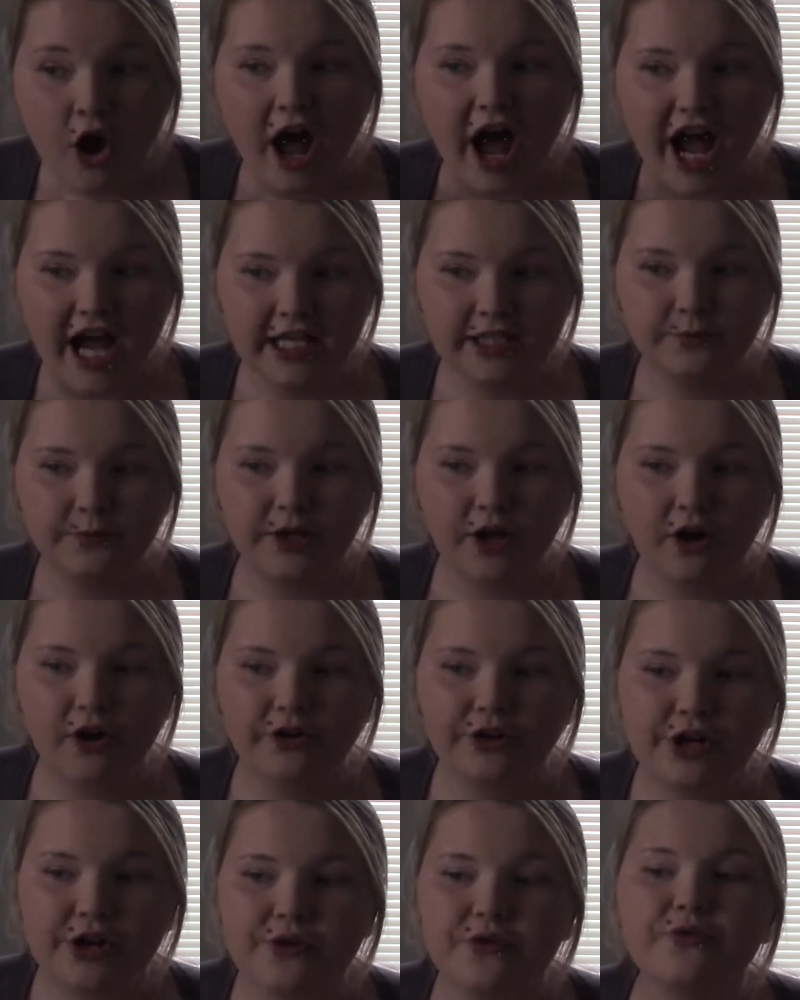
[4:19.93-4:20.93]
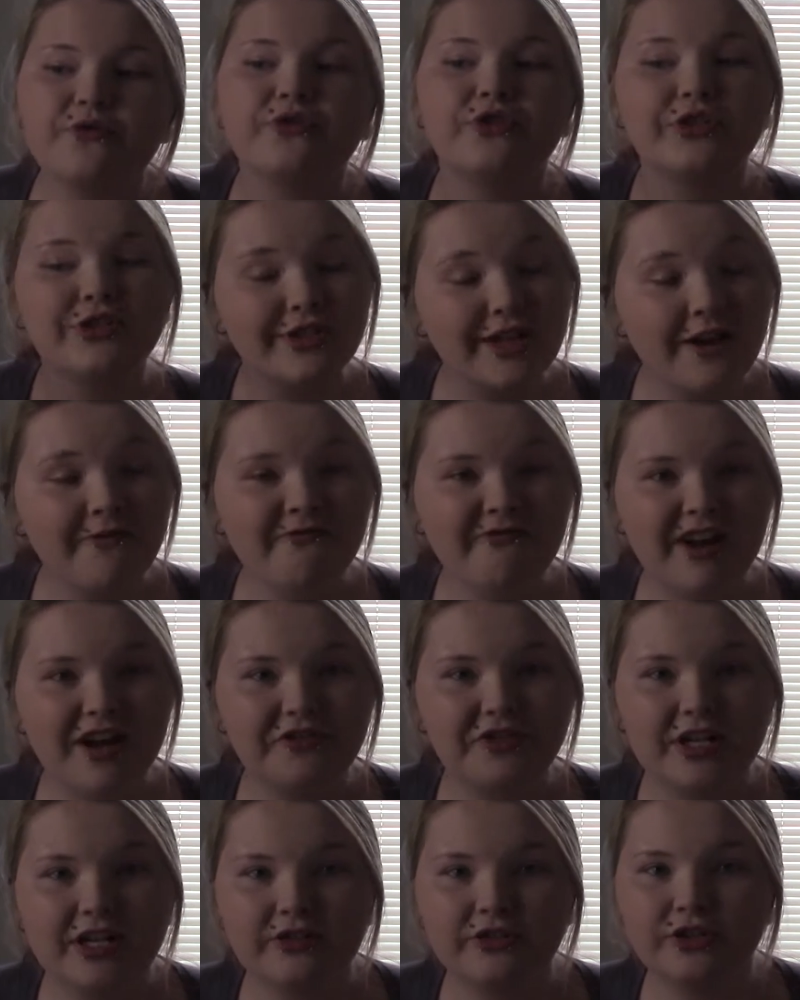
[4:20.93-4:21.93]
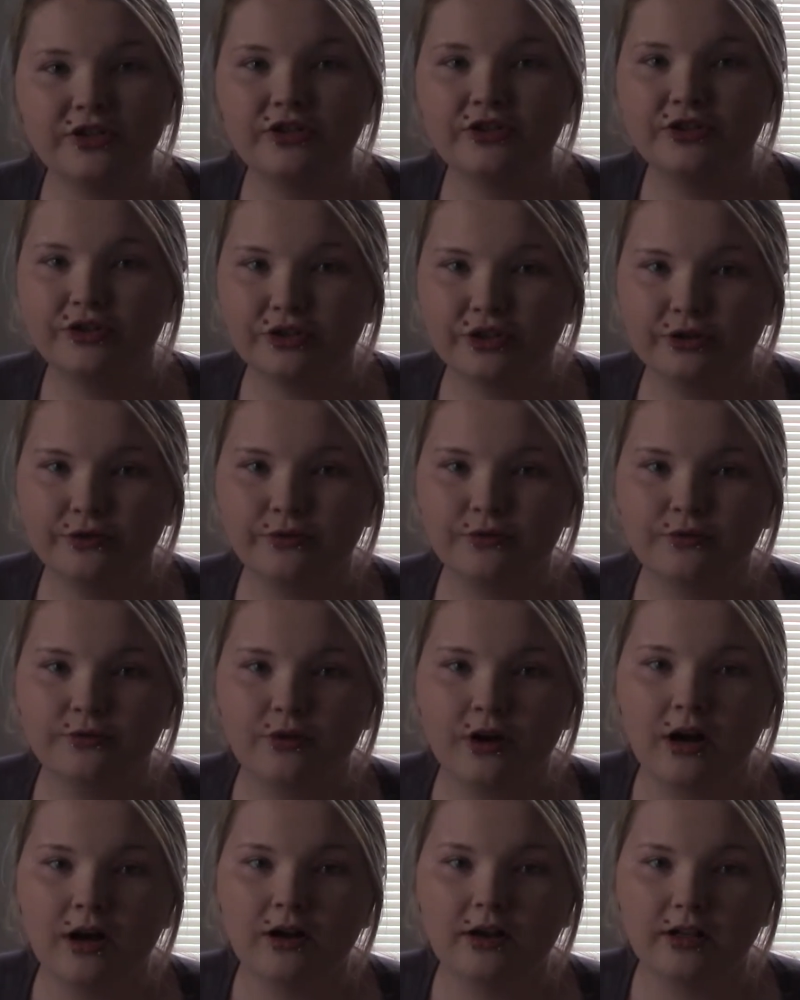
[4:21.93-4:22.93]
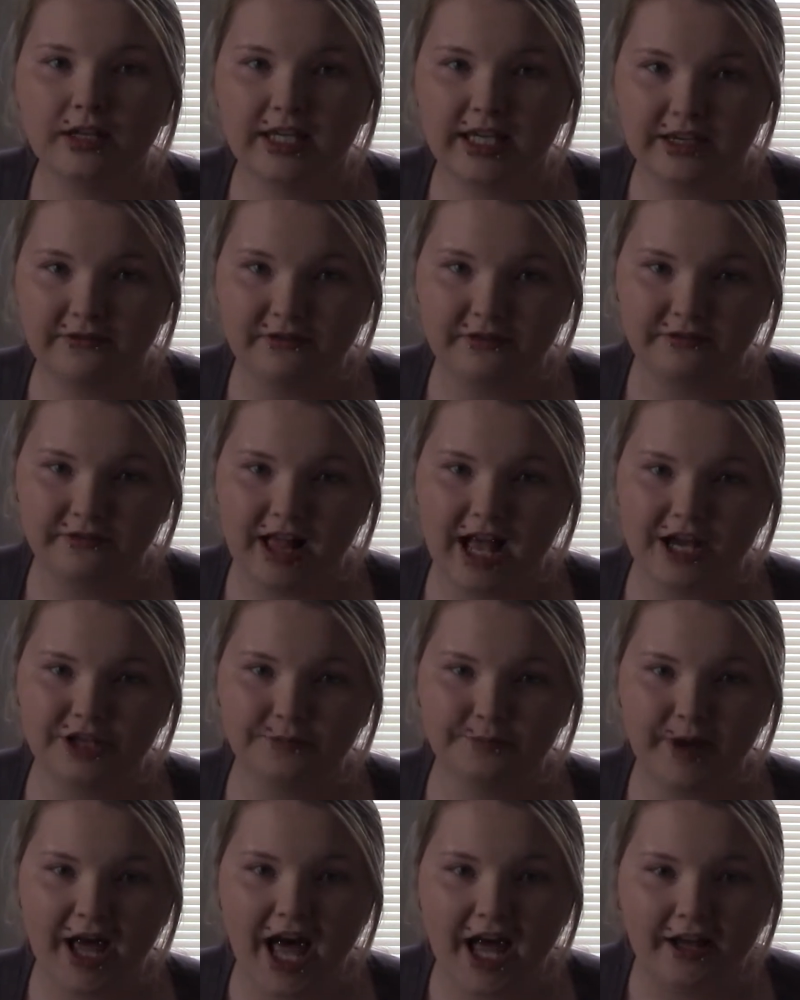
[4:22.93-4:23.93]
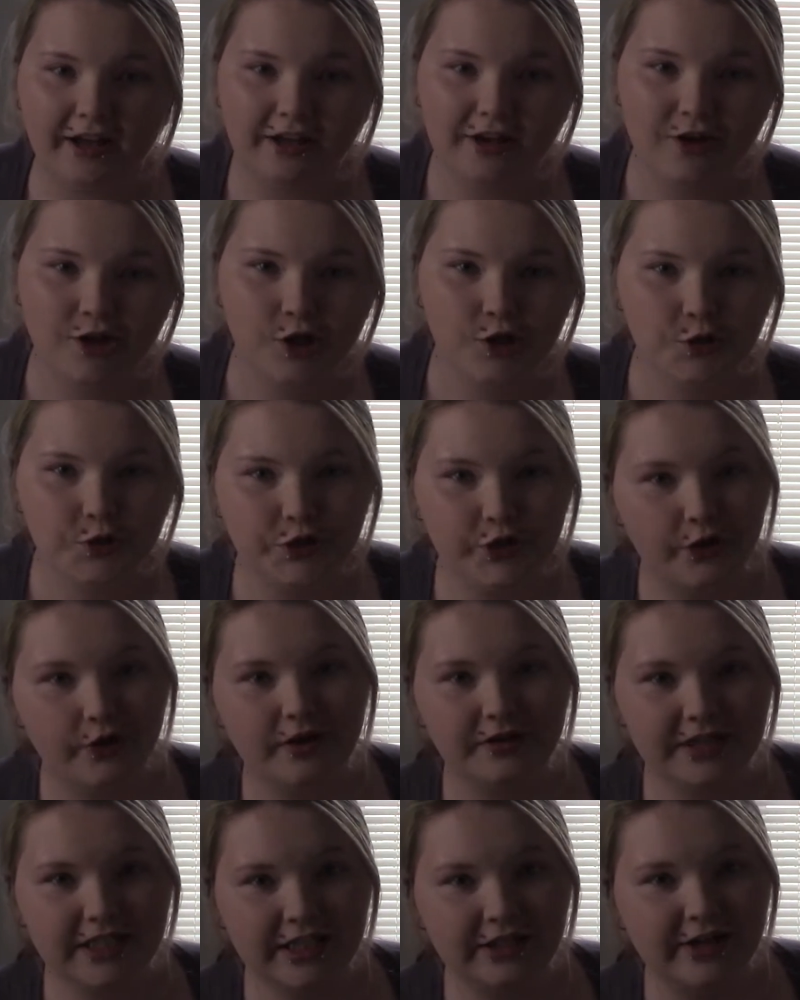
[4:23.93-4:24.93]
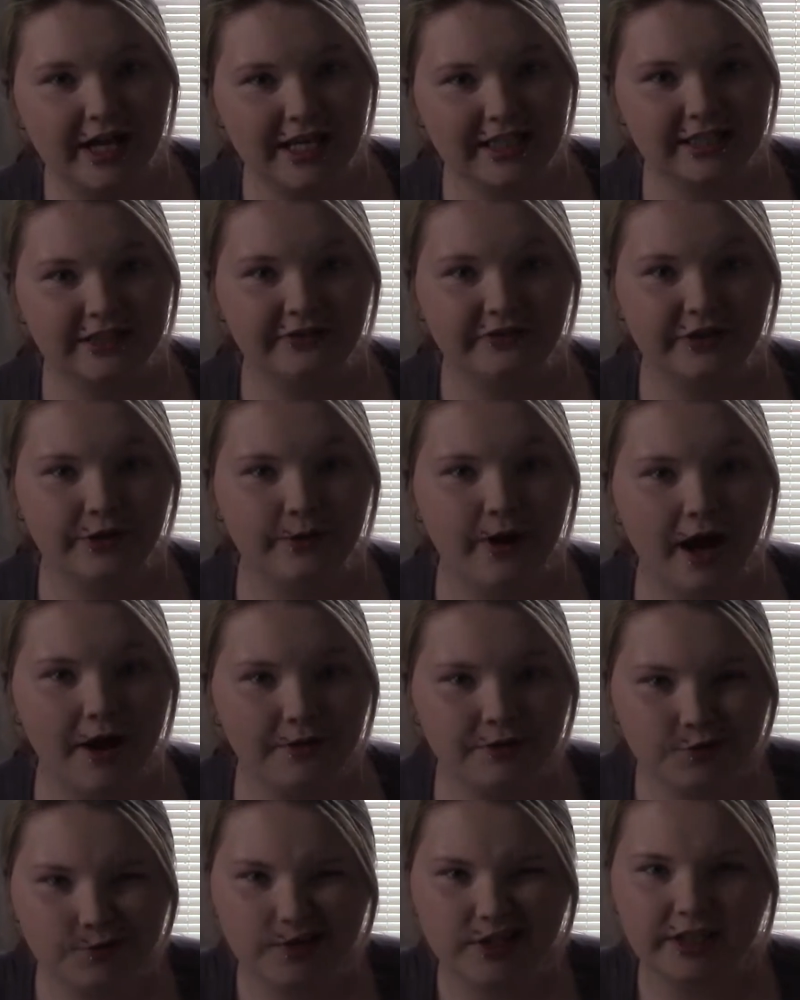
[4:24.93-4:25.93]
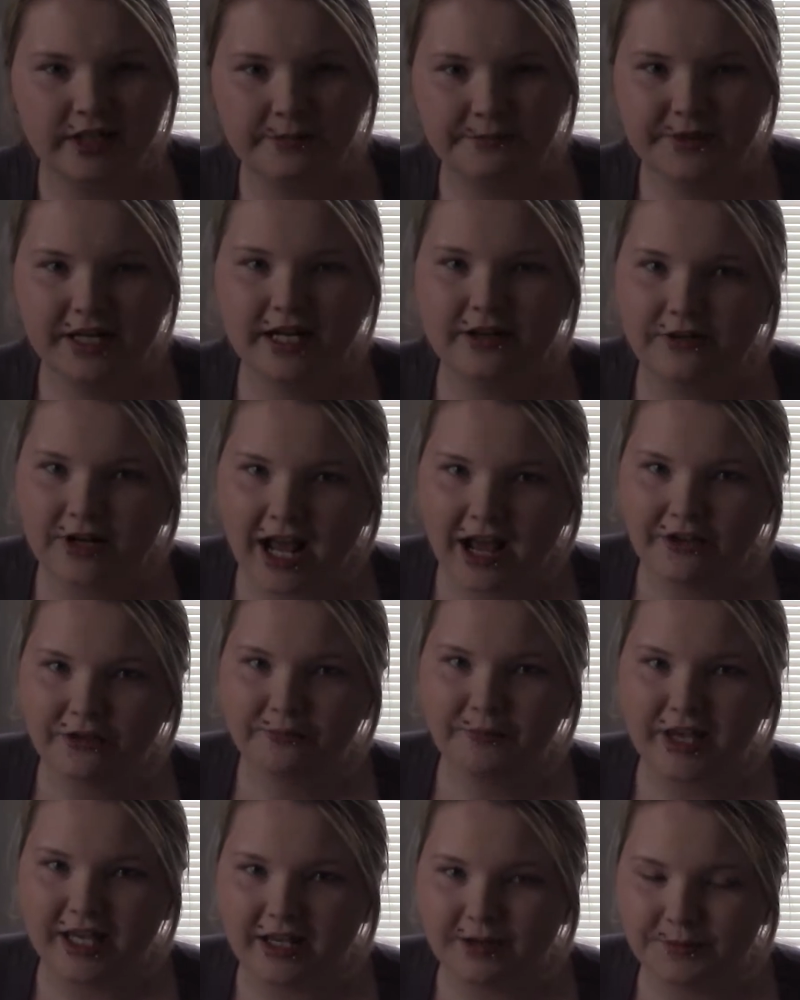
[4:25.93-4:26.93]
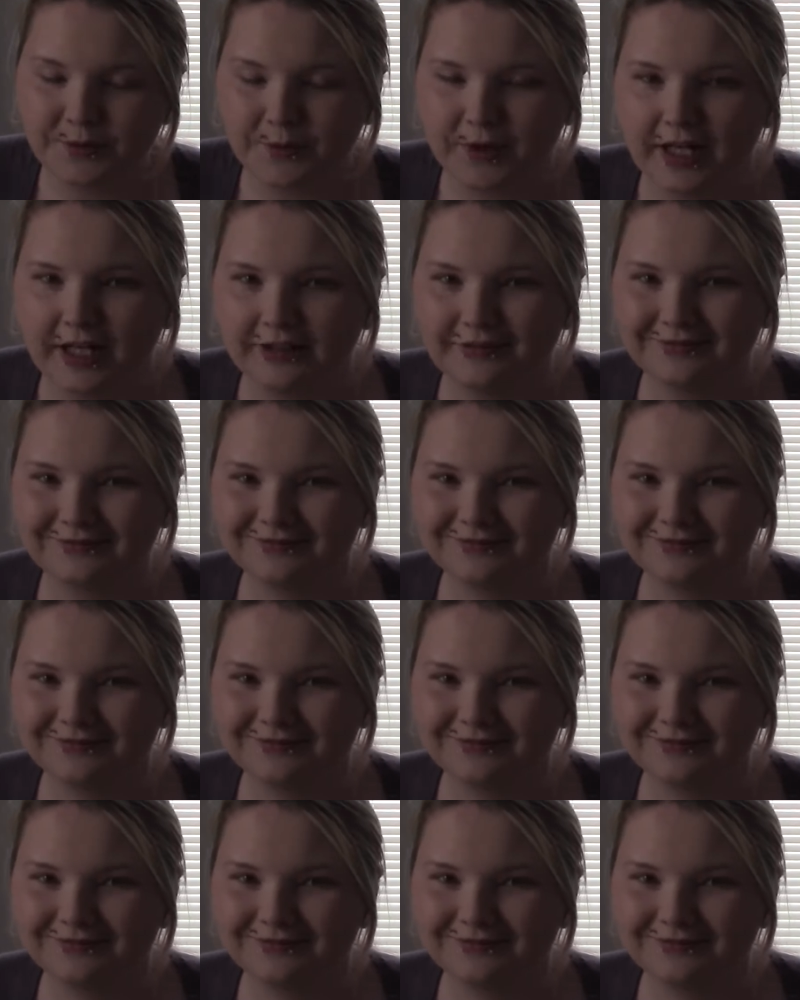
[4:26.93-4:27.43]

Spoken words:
as we all know, some foundations do give a flash back. So I'll see you guys in a few hours with an update on how the makeup's wearing.